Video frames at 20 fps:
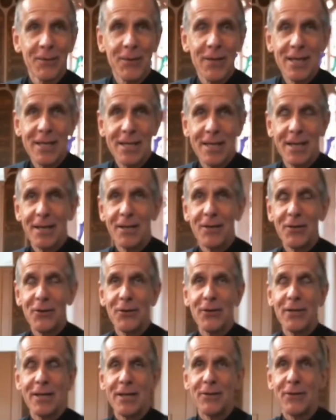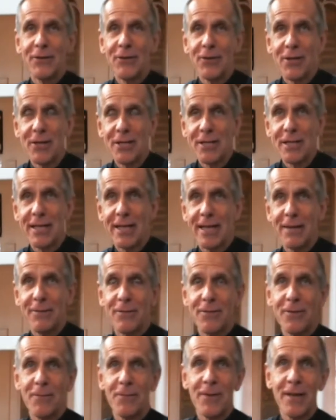We sung on Thursday
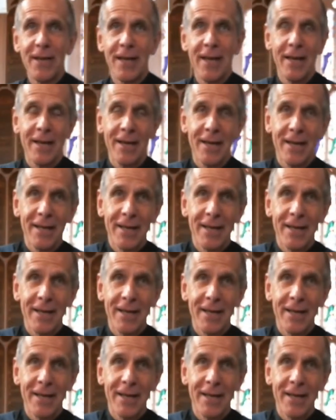from the